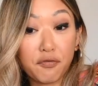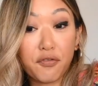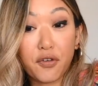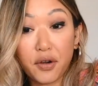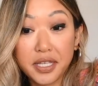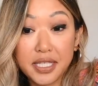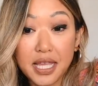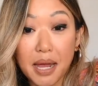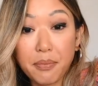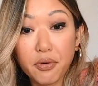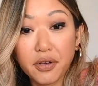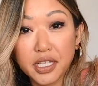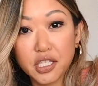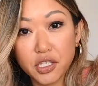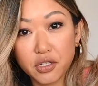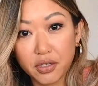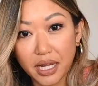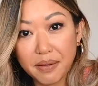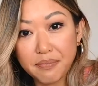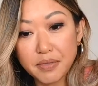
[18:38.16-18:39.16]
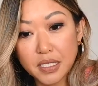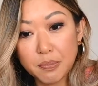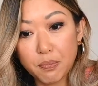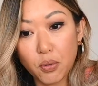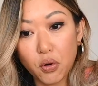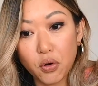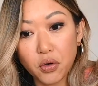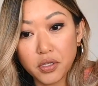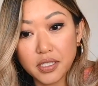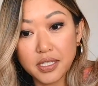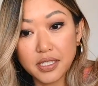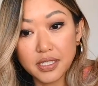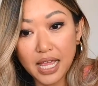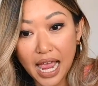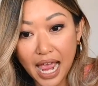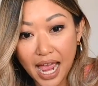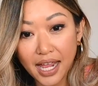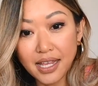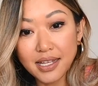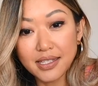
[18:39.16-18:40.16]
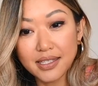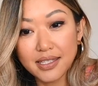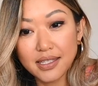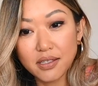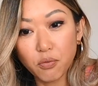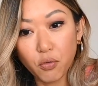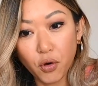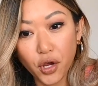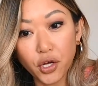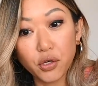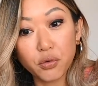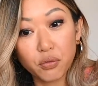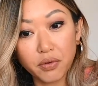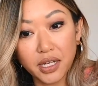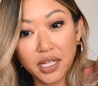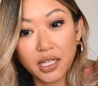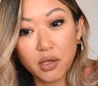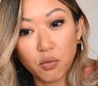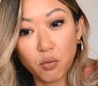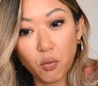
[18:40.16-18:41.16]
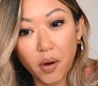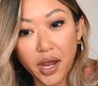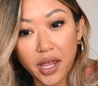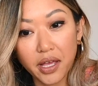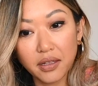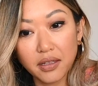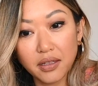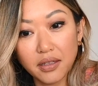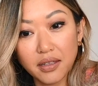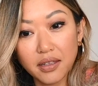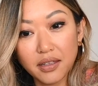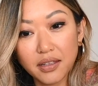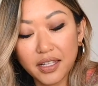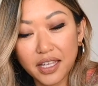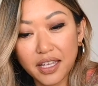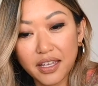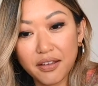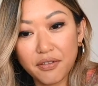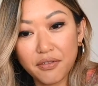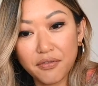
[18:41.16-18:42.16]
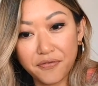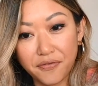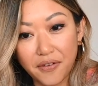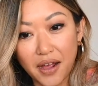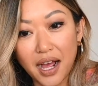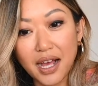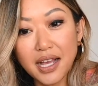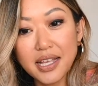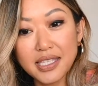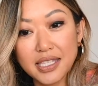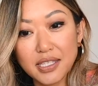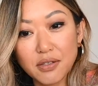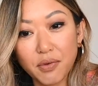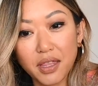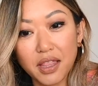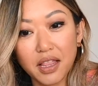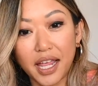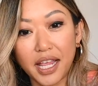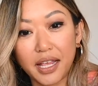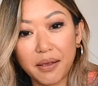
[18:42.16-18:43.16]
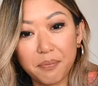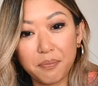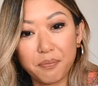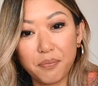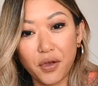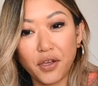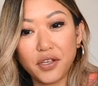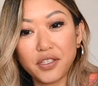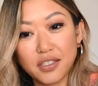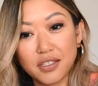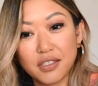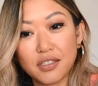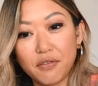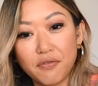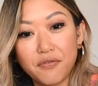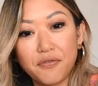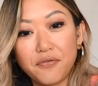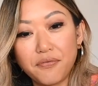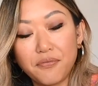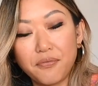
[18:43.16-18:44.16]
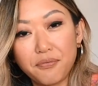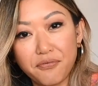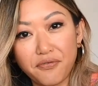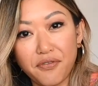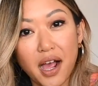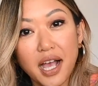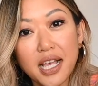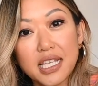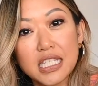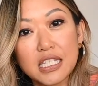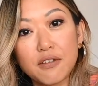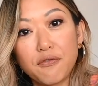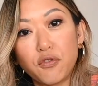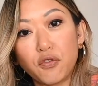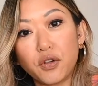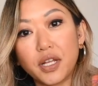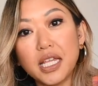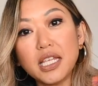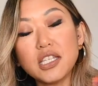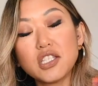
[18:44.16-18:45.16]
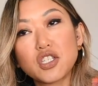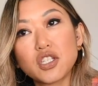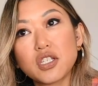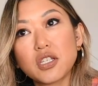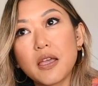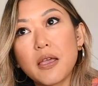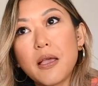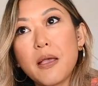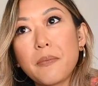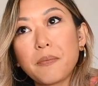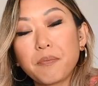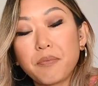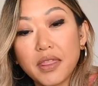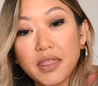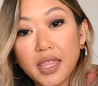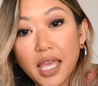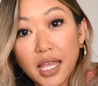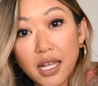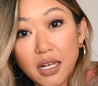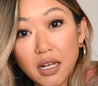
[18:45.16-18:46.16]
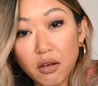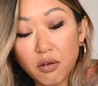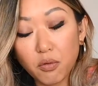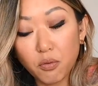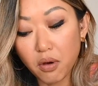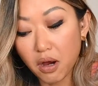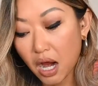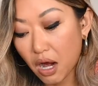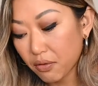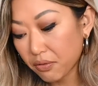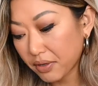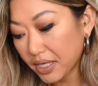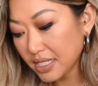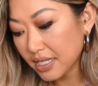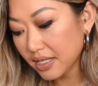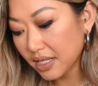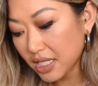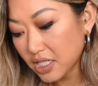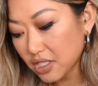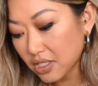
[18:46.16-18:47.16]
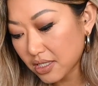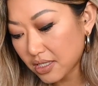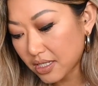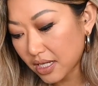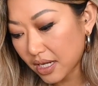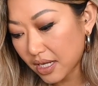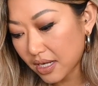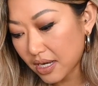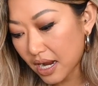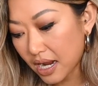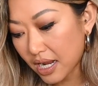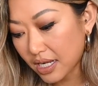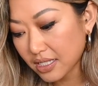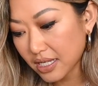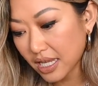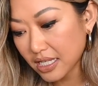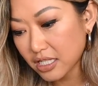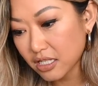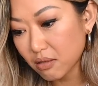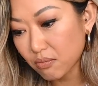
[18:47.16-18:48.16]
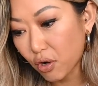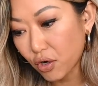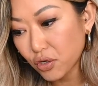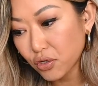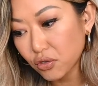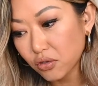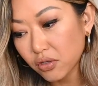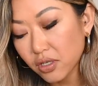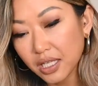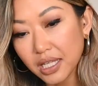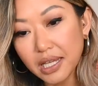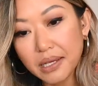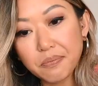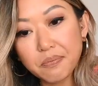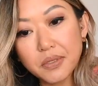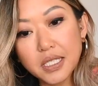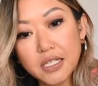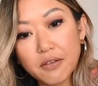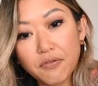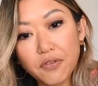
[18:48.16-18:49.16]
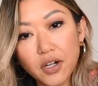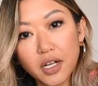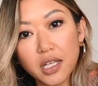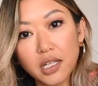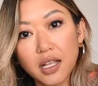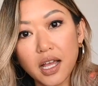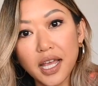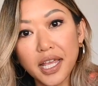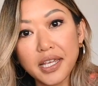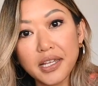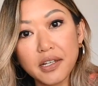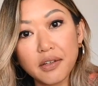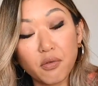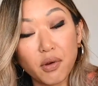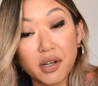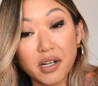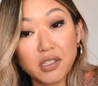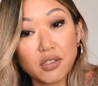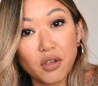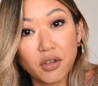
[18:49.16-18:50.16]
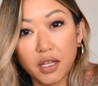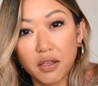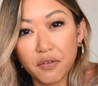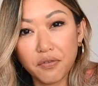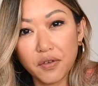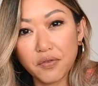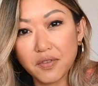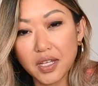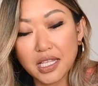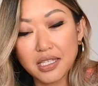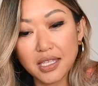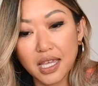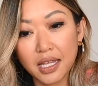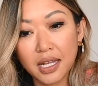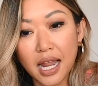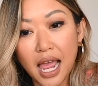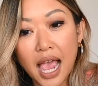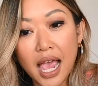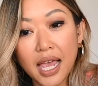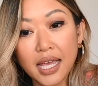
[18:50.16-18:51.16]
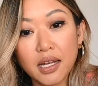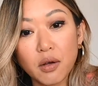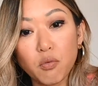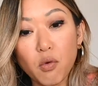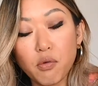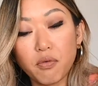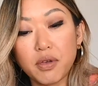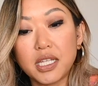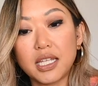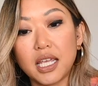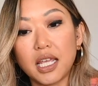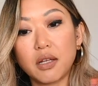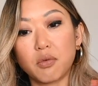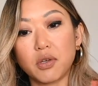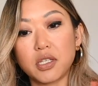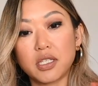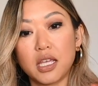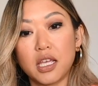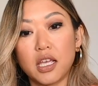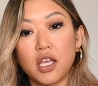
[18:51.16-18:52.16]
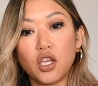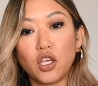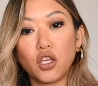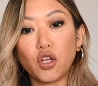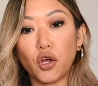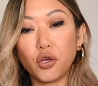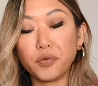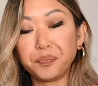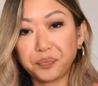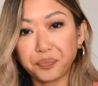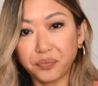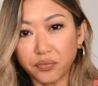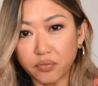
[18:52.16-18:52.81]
example, extreme sports ads work really well fast with like bursts of fast footage. But then I recently just did testimonial clips for a client where it's only a 15-second ad, and what we did was, you know,